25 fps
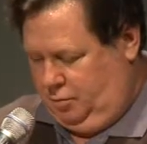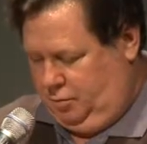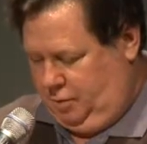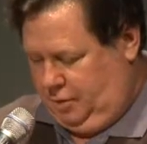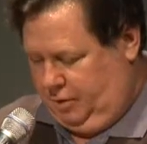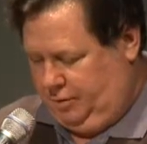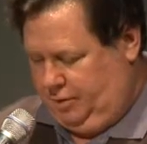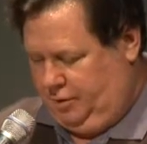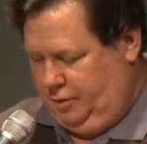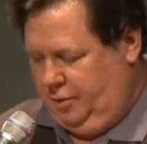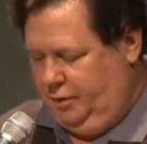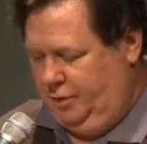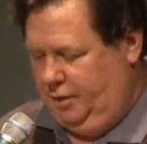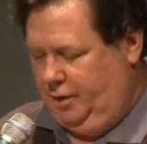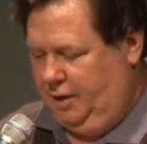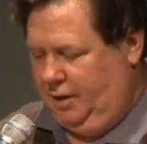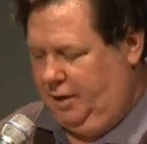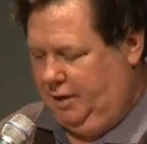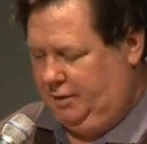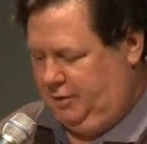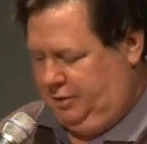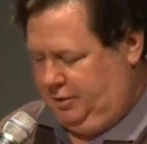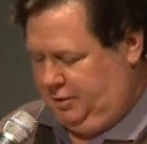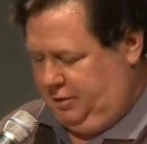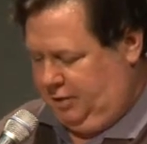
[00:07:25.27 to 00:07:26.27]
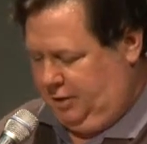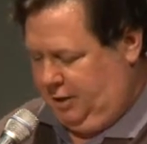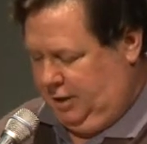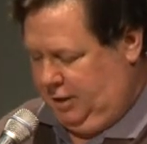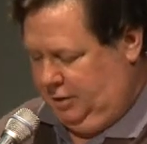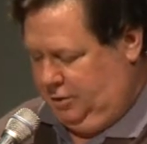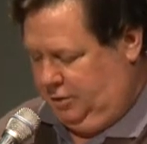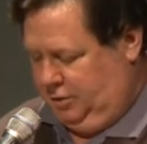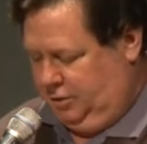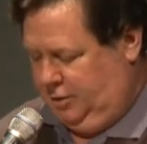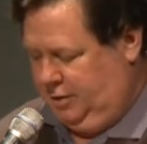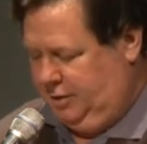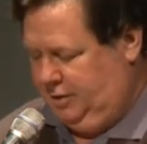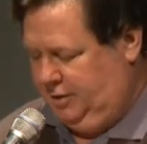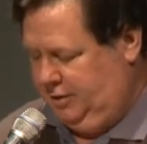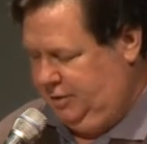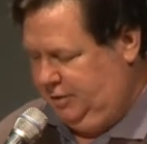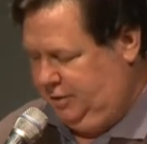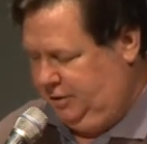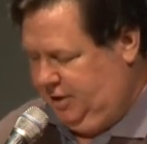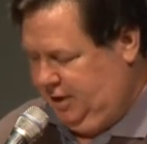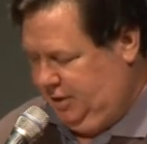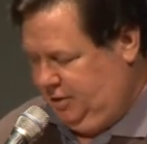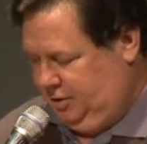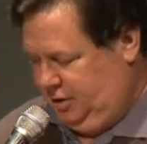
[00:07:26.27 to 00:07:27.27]
As you know, the legislature is in
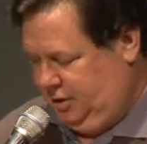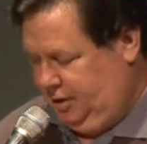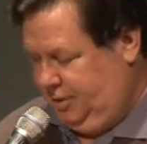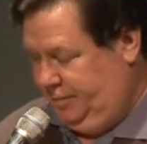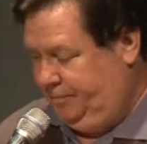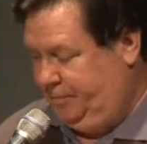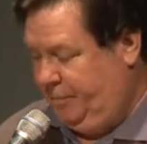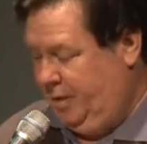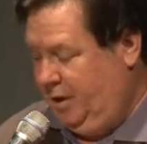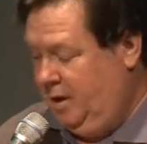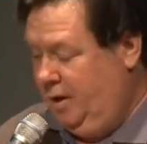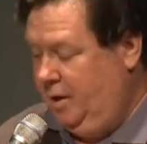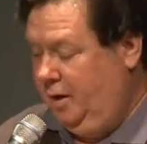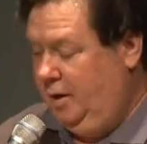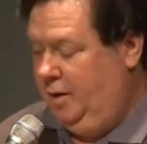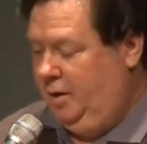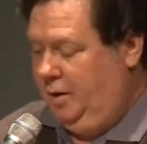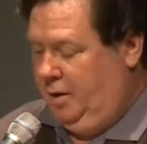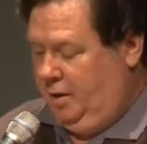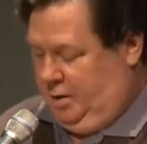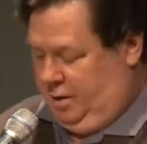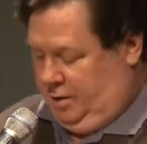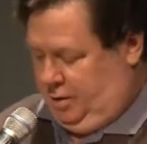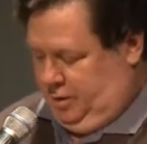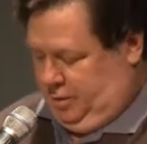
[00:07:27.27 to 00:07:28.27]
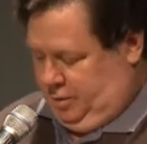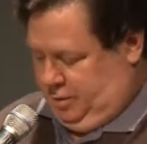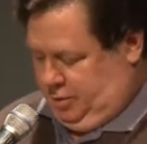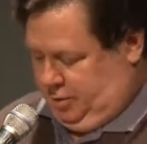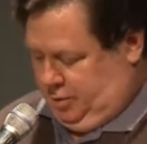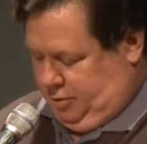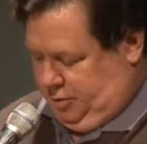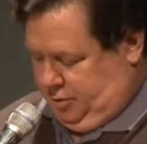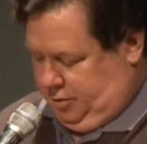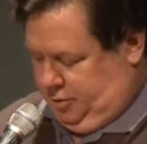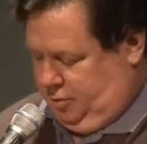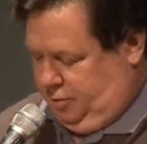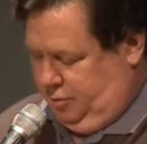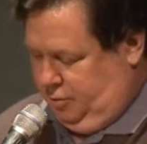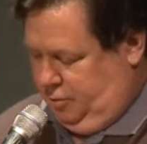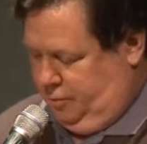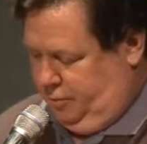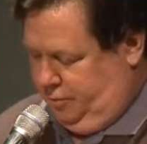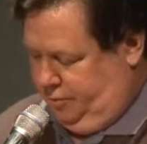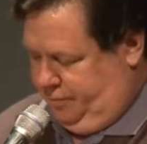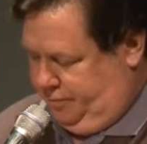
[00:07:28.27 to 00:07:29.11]
session to